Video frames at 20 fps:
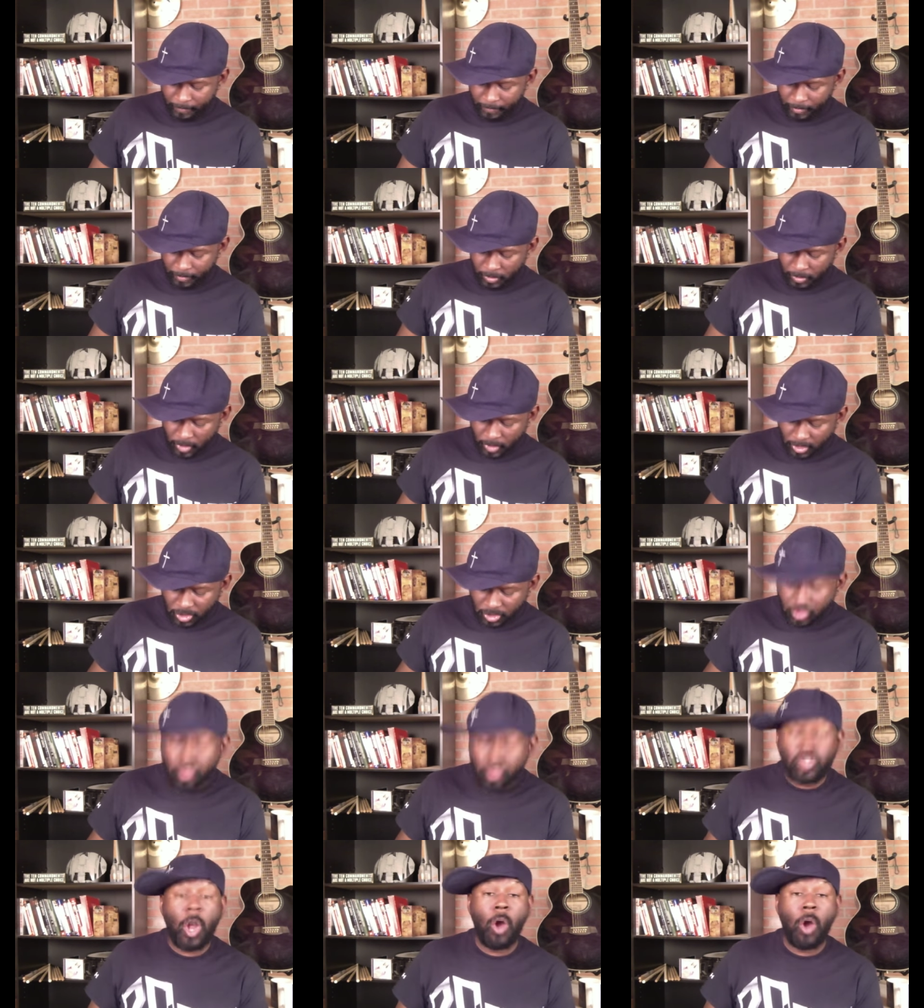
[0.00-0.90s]
the
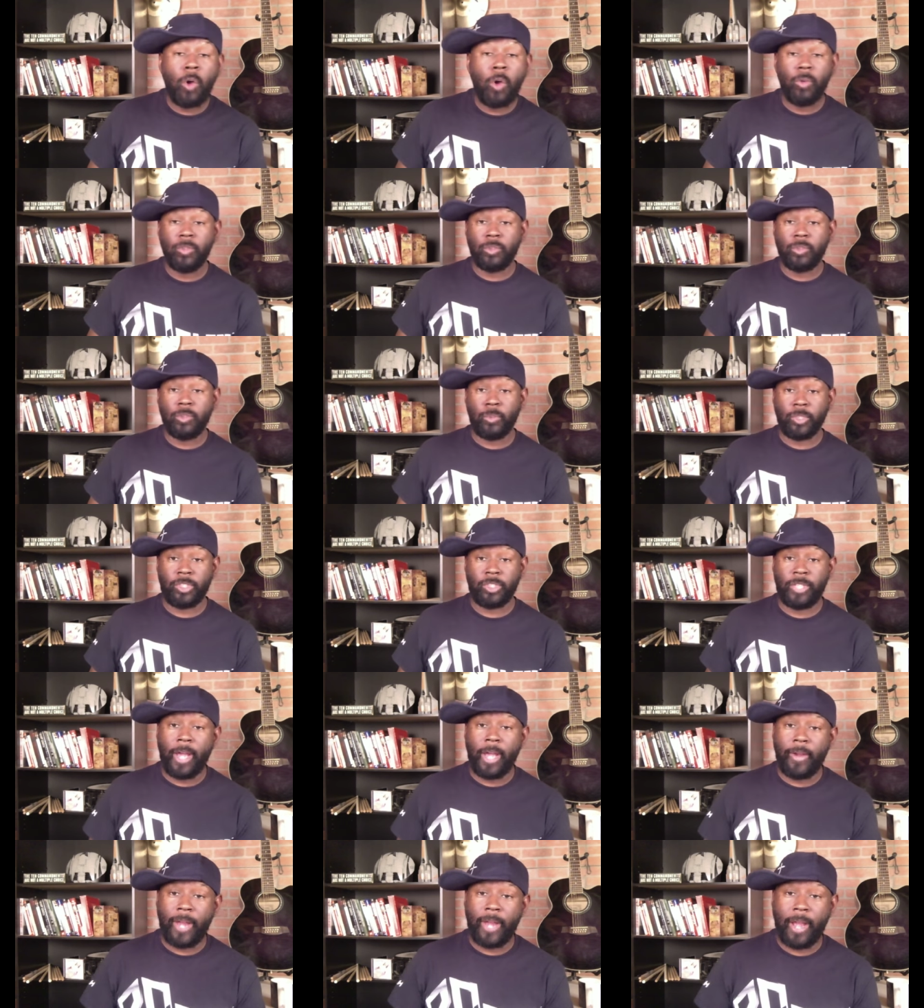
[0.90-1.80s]
stones will
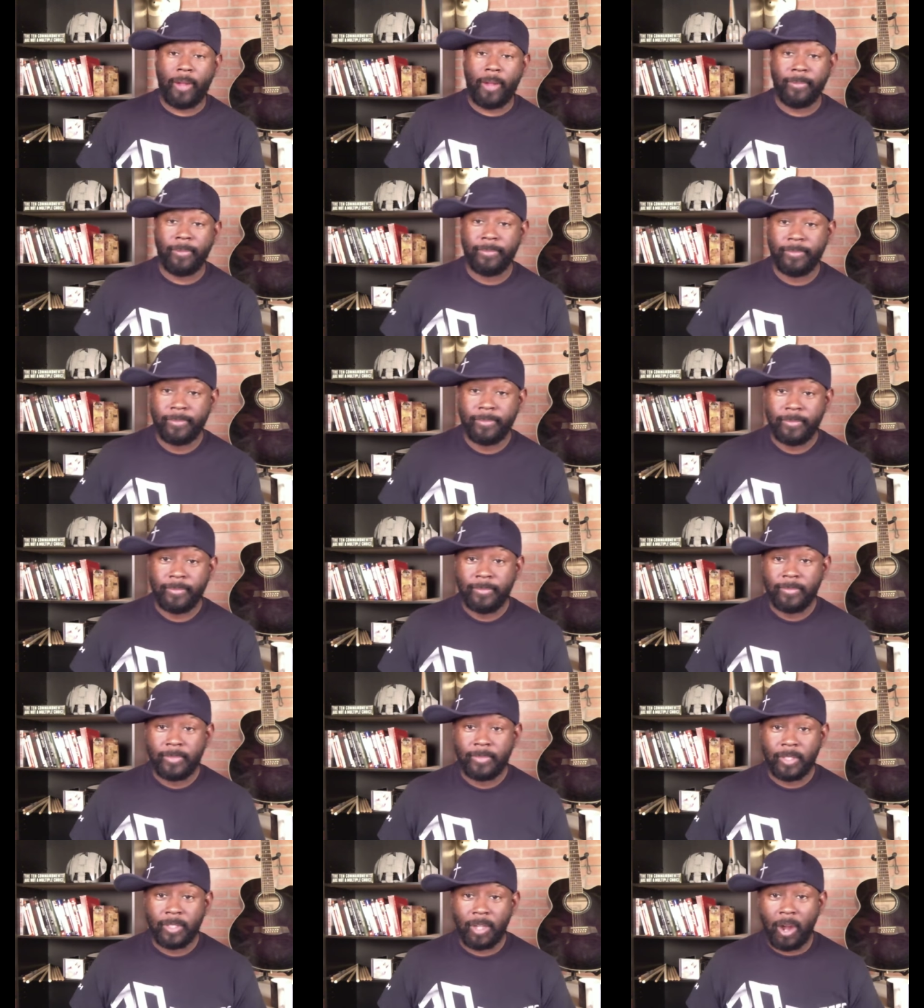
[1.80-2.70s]
shout out.
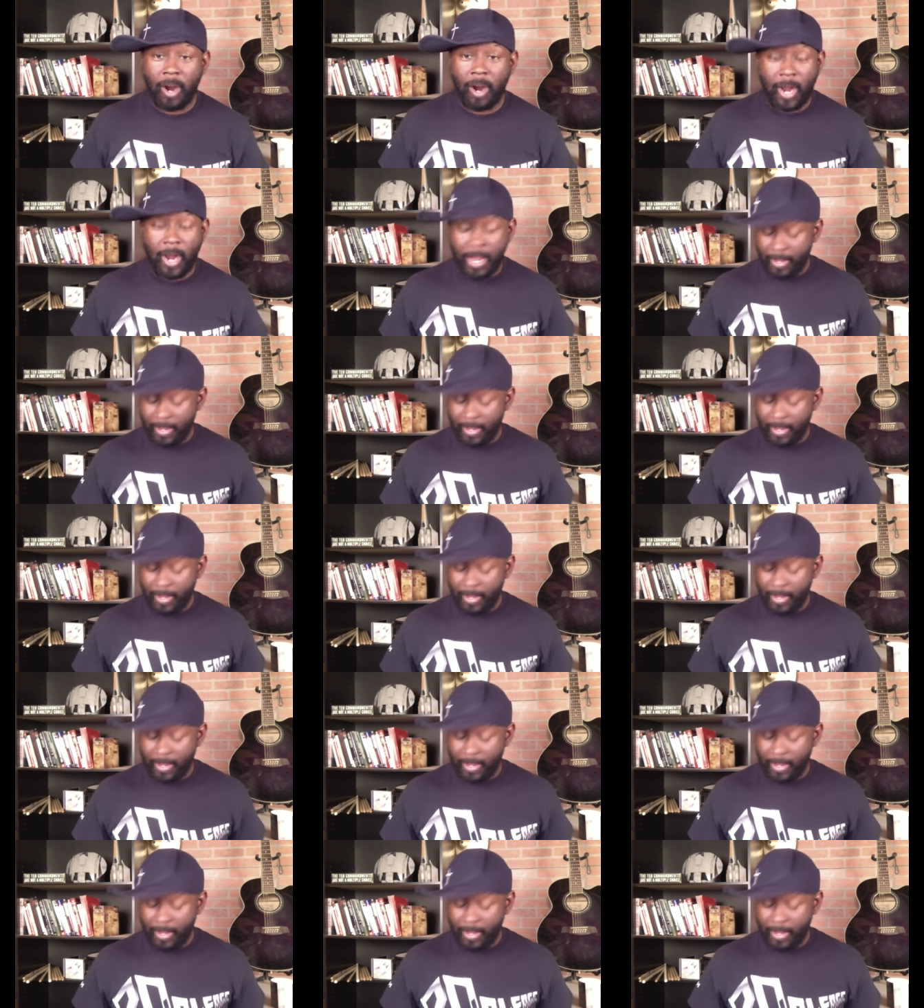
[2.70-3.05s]
All right.